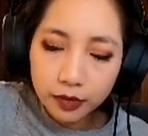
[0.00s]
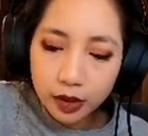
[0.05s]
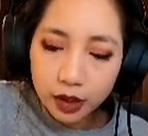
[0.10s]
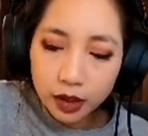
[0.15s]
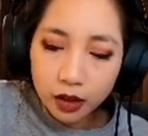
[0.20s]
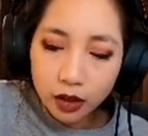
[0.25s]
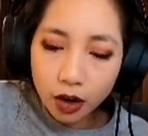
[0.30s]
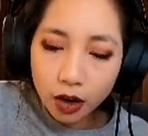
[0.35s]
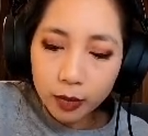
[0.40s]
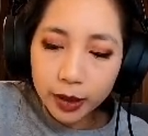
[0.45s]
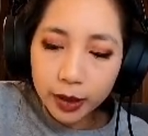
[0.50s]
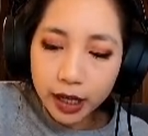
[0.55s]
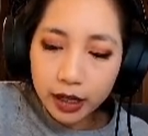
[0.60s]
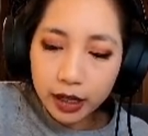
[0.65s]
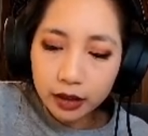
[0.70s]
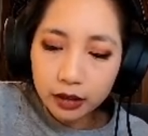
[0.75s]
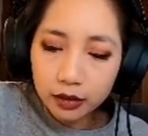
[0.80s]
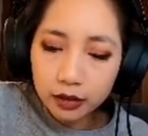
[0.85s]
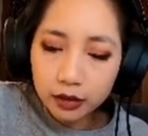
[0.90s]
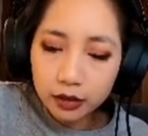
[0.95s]
carbonate.
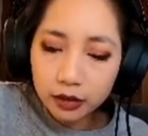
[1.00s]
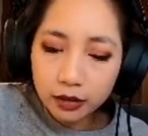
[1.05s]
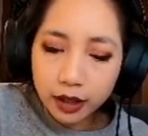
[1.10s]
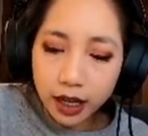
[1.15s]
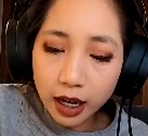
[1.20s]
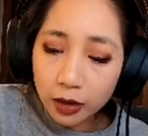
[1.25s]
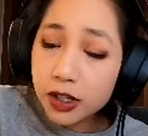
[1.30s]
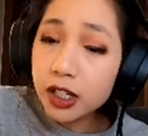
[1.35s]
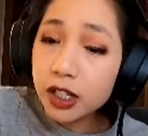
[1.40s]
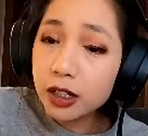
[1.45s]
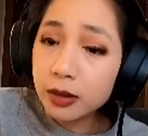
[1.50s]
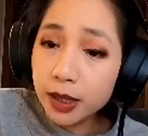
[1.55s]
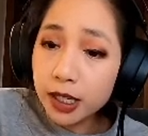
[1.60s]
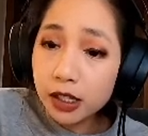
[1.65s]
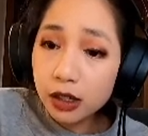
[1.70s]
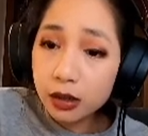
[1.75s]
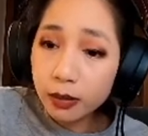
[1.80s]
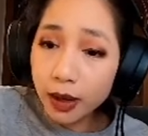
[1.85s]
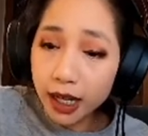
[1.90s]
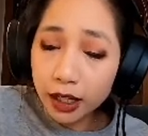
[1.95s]
Calcium is a
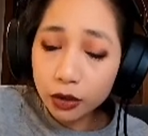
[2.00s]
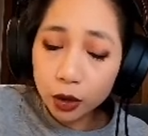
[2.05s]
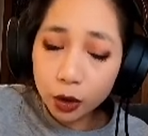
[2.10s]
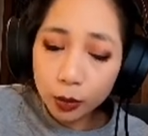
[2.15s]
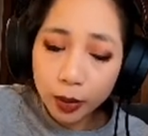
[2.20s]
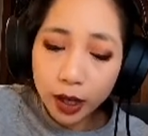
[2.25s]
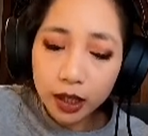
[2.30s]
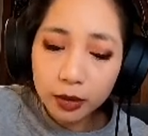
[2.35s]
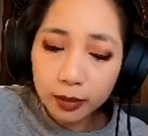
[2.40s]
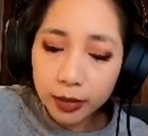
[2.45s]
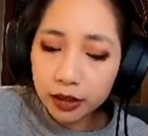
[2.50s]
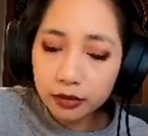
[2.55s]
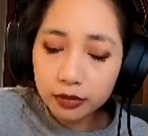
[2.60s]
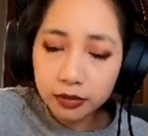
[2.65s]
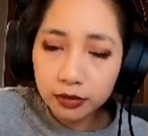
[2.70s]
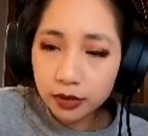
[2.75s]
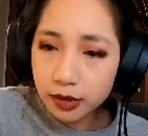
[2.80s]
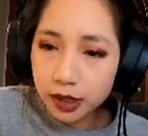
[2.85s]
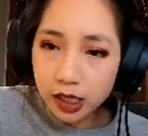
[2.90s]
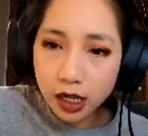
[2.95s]
main group element.
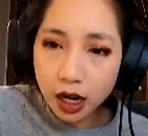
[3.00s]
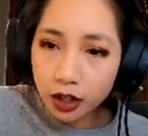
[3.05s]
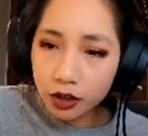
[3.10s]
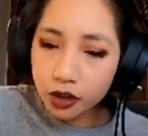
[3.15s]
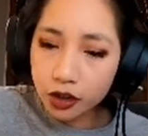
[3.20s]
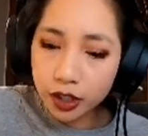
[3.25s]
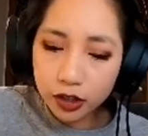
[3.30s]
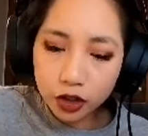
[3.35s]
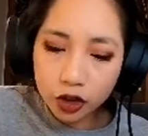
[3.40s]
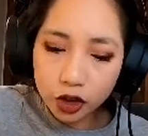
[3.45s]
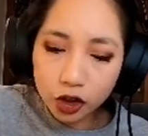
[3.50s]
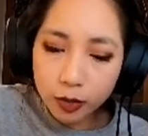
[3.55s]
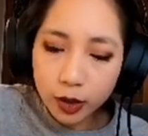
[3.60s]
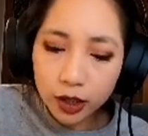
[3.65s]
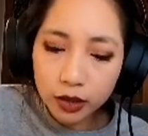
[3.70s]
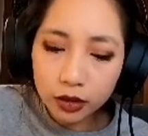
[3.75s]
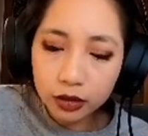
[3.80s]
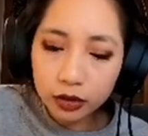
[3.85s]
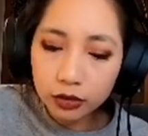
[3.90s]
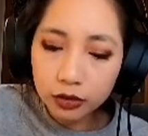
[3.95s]
It's not transition
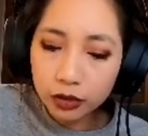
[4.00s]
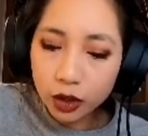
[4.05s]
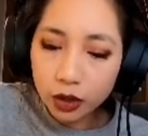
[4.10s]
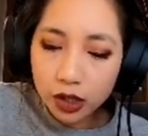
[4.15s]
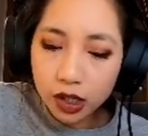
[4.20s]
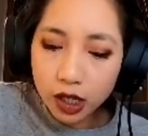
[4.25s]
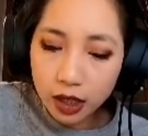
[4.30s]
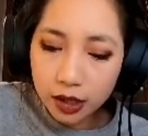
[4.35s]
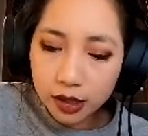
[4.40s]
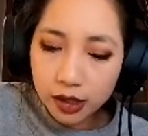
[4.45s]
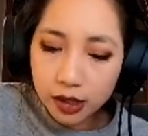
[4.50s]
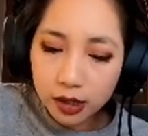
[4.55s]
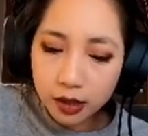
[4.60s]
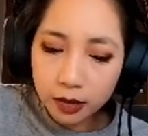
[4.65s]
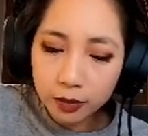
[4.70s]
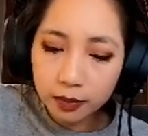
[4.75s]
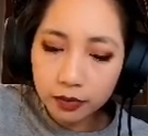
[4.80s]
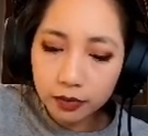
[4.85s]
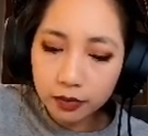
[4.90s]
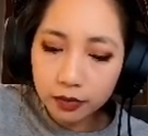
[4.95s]
metal, no stock system.
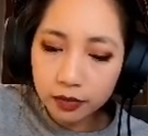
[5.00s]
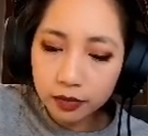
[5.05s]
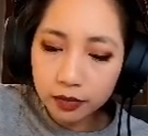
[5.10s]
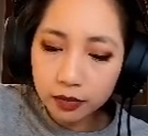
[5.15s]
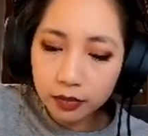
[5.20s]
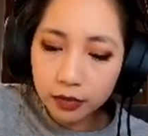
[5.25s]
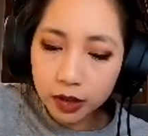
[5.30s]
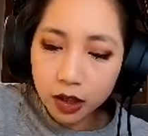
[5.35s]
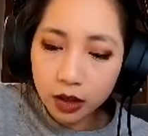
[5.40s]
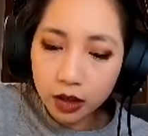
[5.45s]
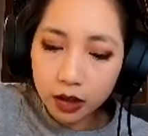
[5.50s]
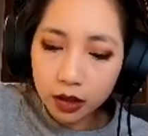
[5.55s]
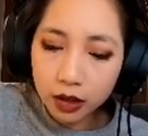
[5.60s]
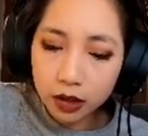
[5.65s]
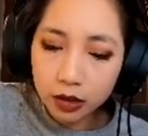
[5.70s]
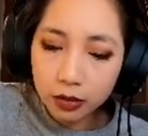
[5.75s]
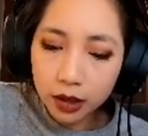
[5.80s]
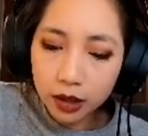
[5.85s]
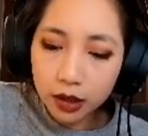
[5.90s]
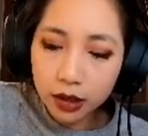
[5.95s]

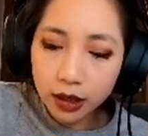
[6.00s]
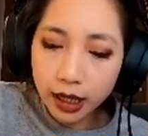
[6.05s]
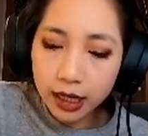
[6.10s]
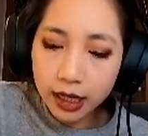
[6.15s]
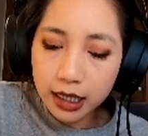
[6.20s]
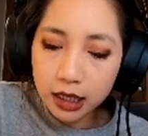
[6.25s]
Carbonate.